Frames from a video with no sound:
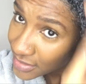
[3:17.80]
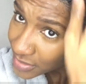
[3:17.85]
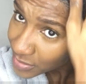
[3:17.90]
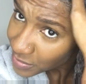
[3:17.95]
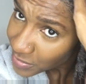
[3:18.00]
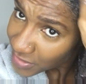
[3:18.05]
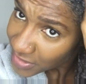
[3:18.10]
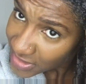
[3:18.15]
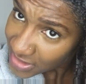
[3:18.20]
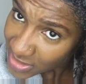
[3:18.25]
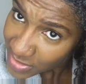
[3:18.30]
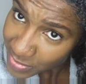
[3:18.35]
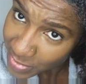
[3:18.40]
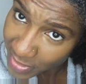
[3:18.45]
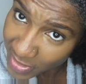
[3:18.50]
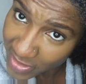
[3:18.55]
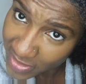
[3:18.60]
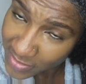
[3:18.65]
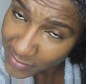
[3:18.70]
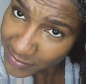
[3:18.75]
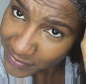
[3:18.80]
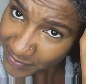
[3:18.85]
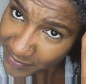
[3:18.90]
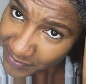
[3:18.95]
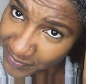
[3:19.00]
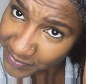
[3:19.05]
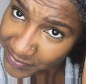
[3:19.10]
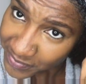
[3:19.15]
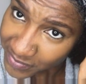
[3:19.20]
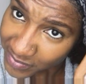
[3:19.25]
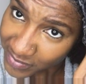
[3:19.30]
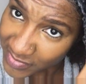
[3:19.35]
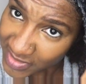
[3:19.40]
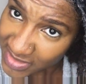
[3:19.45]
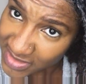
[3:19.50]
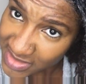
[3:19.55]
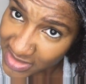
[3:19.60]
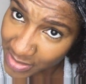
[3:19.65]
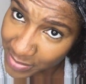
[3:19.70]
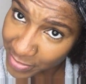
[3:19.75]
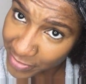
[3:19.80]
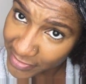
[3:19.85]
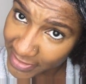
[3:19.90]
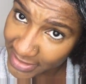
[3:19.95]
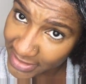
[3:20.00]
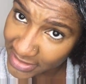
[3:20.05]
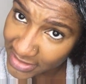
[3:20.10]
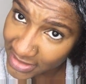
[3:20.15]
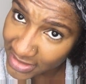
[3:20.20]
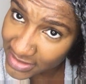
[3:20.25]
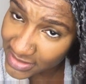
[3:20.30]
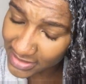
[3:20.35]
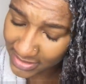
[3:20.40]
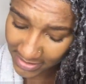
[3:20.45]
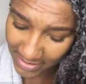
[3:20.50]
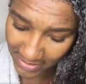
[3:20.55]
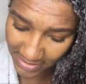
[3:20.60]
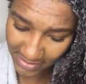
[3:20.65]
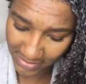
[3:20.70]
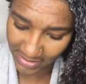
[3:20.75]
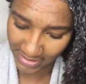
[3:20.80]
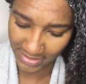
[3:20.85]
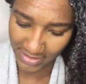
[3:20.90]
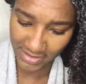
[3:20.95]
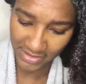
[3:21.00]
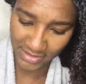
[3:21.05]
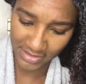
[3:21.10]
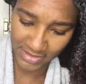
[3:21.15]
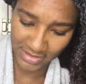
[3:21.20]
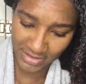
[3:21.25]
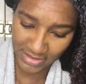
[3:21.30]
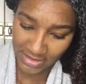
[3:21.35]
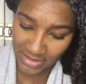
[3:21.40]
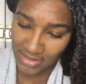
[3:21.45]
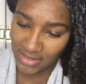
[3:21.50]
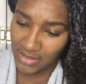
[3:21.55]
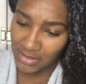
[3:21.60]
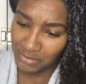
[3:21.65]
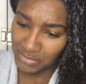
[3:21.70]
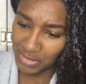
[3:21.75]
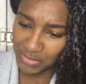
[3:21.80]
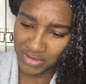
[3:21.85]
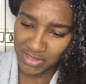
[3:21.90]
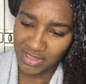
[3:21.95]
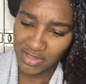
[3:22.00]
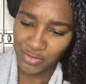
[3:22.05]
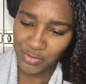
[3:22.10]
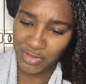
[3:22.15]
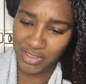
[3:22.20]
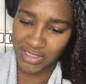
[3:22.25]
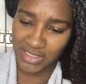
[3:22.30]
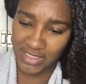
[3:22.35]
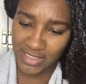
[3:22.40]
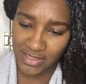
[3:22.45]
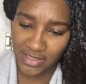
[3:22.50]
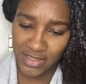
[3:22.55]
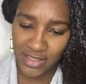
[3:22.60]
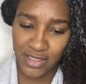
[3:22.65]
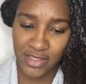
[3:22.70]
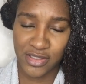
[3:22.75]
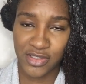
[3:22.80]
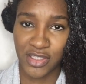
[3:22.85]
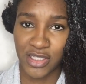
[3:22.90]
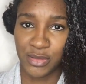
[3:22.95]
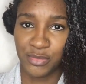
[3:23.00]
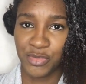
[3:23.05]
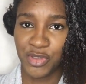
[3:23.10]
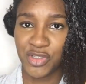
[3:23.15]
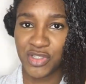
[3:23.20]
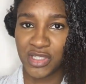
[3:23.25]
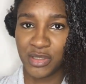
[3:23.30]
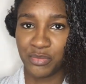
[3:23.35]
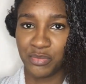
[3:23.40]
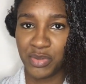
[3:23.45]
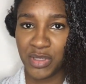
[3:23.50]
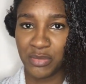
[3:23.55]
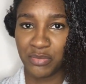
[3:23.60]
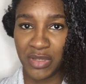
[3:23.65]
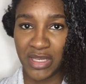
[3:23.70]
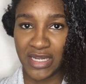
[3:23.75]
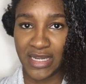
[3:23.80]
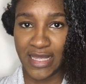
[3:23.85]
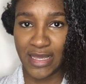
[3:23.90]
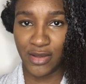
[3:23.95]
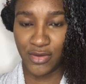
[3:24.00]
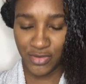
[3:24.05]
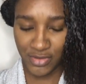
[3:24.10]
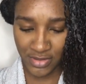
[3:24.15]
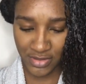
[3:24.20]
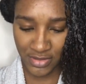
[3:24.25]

But this part separating nicely, okay. Maybe it does work then. So I'm using a big bit now.